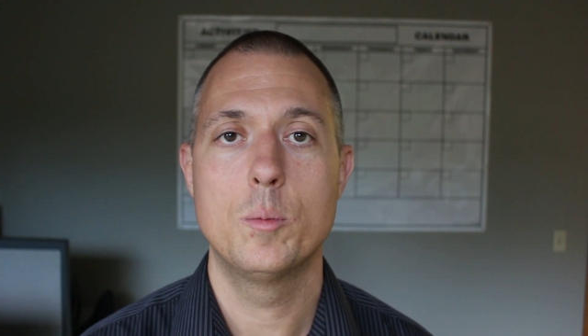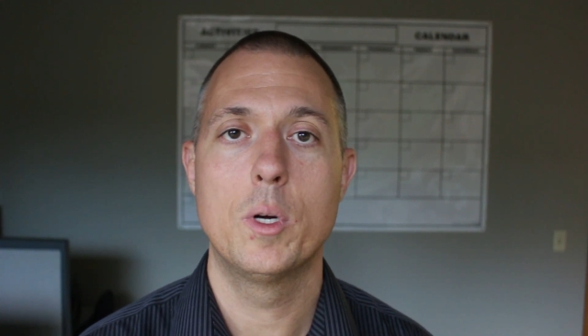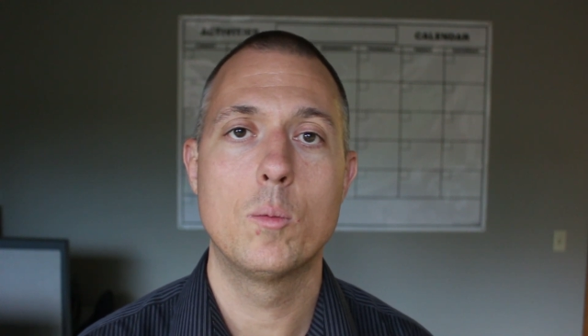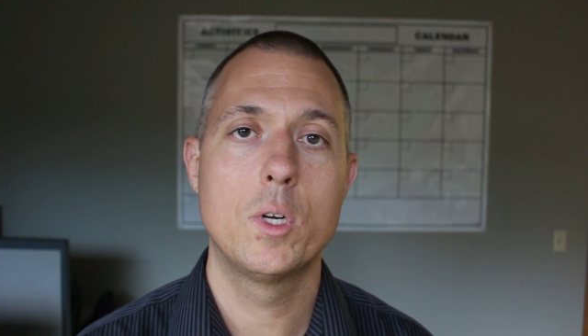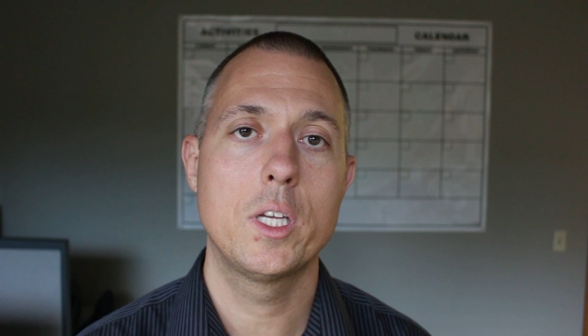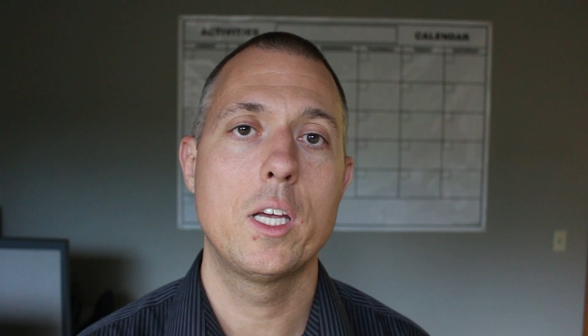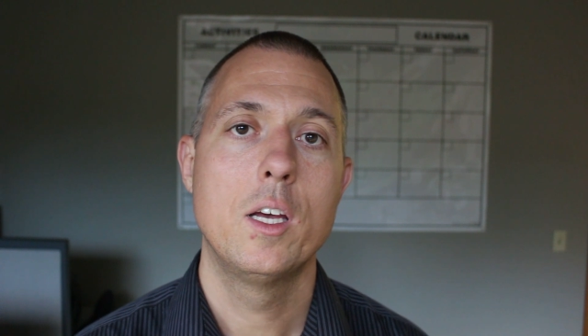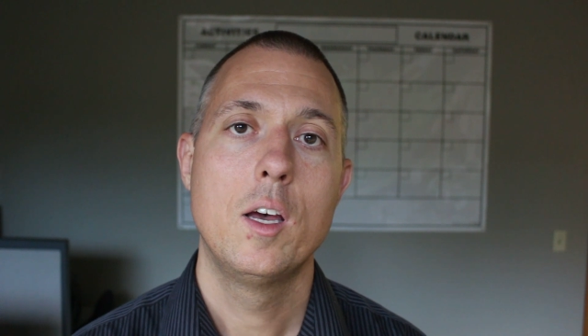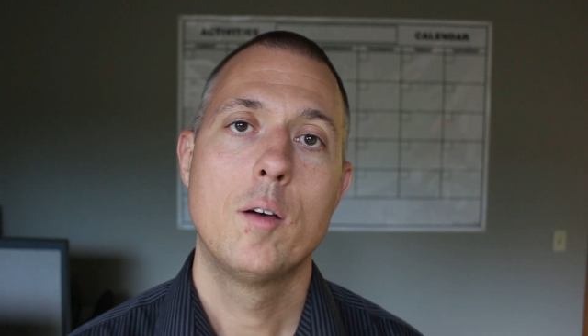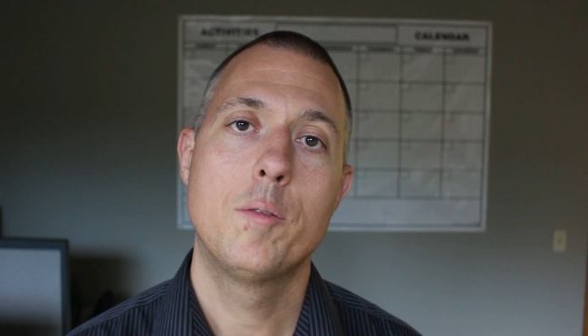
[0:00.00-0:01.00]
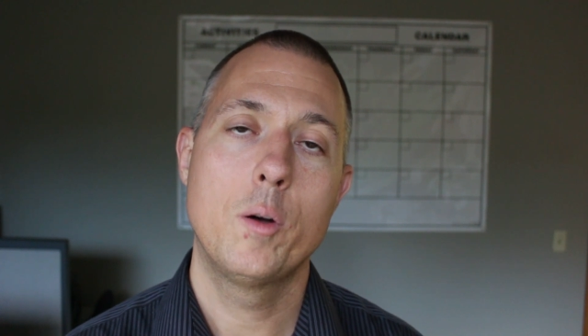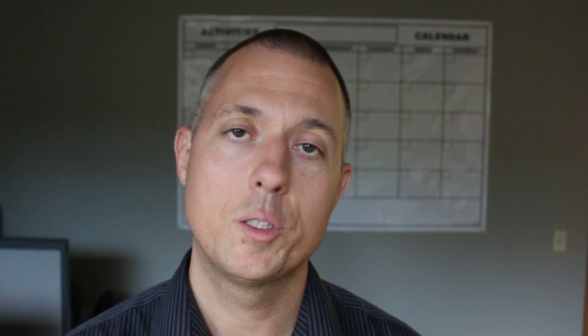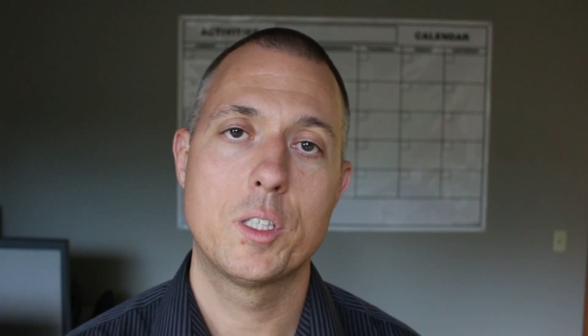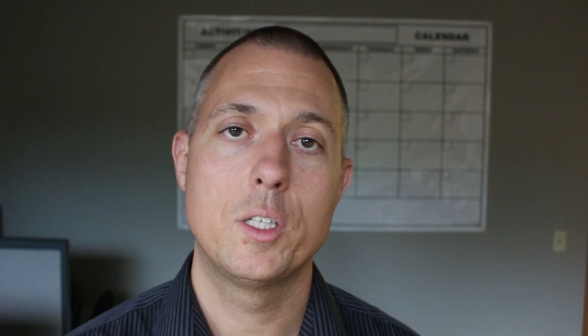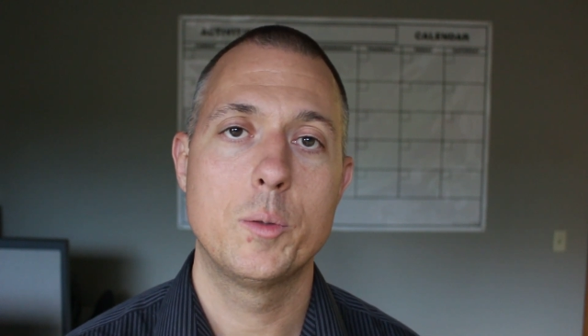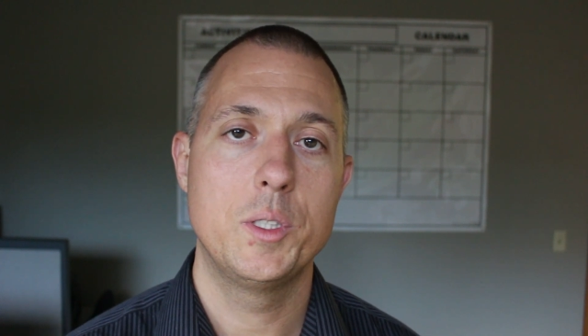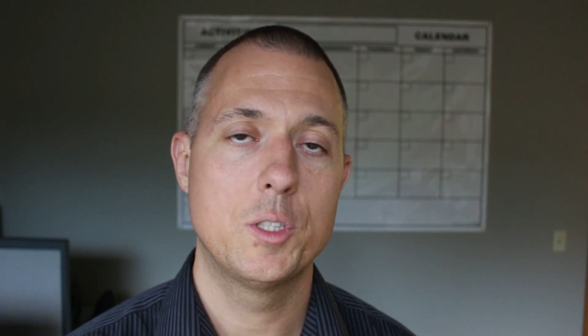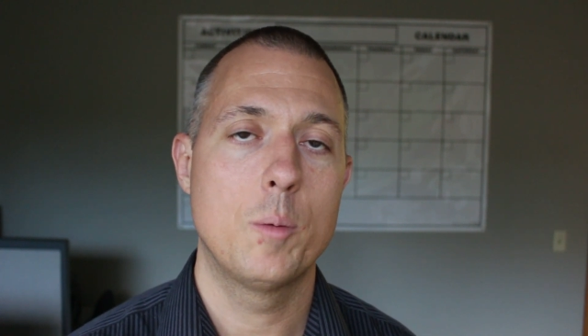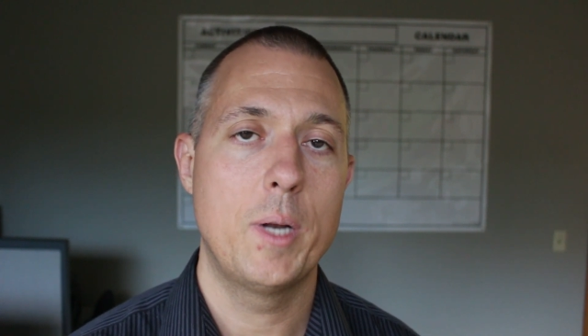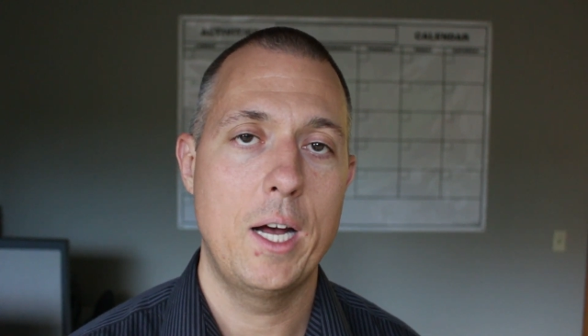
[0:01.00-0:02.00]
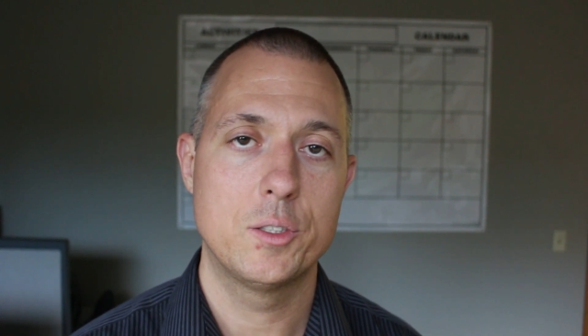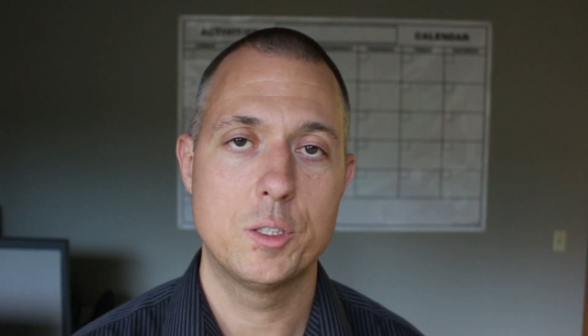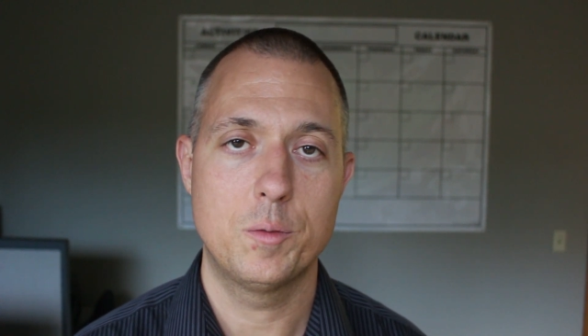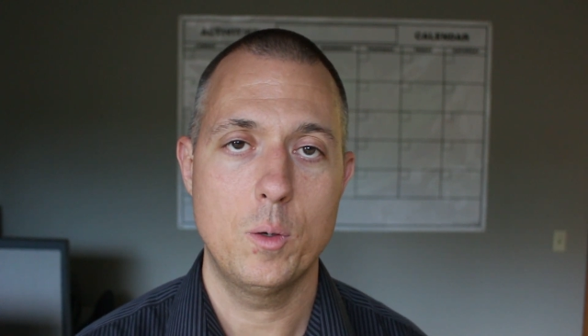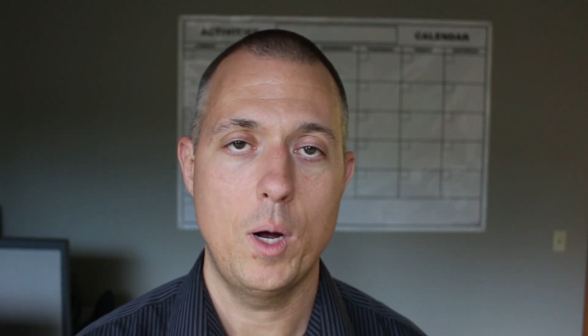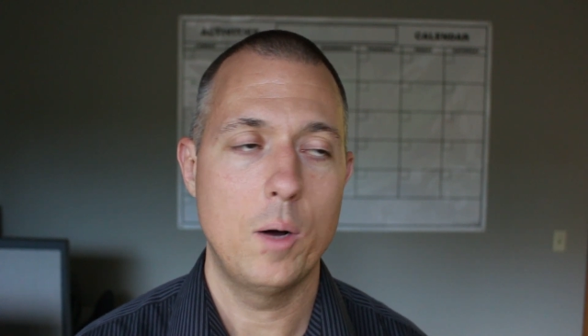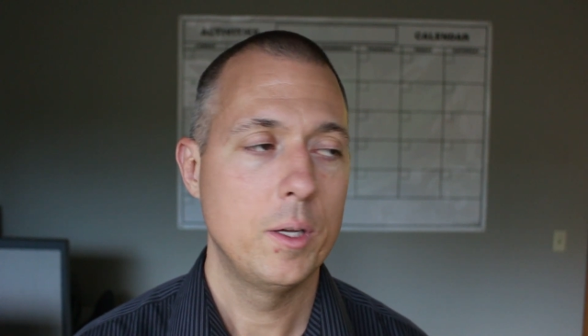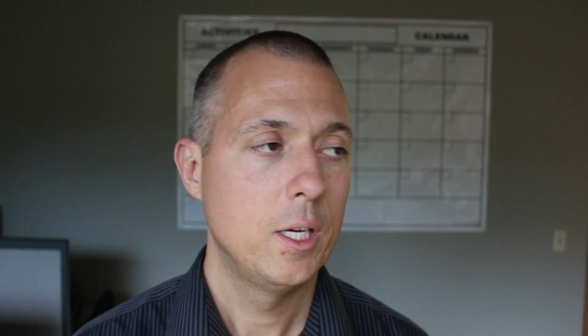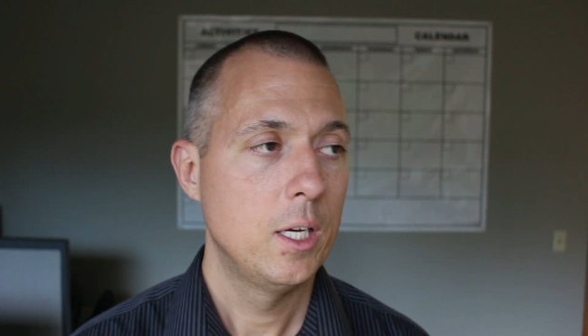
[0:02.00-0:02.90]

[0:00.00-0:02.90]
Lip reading: But really focus on doing these open houses for a while.